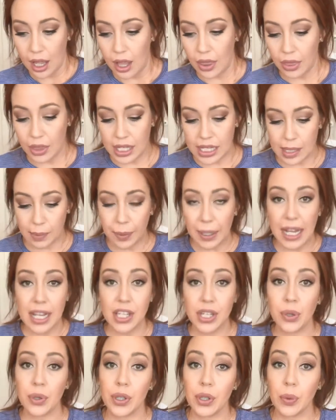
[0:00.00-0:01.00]
The supplies
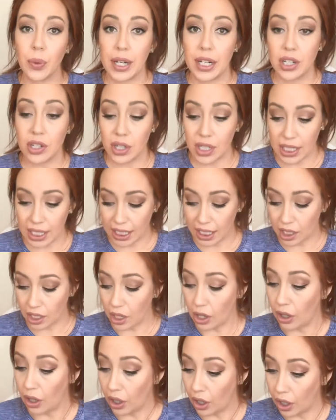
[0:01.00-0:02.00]
you are going to need
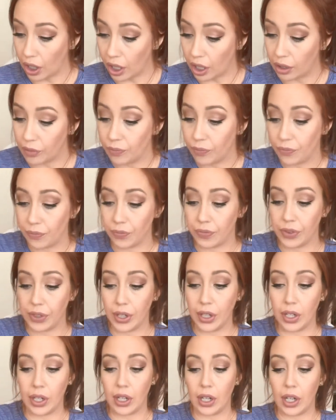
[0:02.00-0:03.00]
are
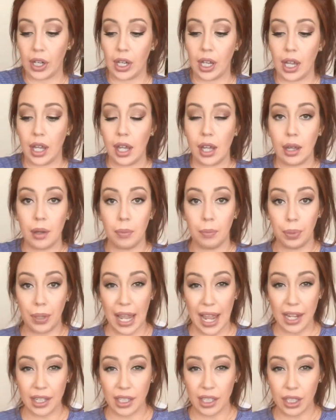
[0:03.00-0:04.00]

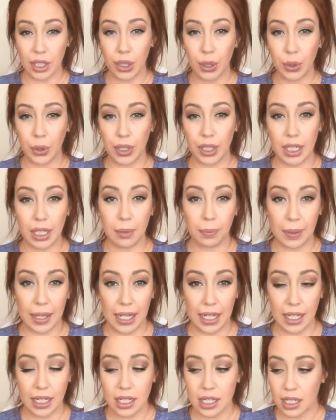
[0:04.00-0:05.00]
black acrylic
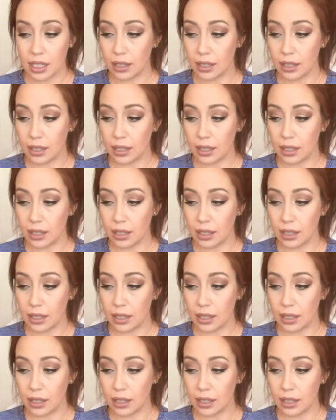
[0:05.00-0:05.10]
paint,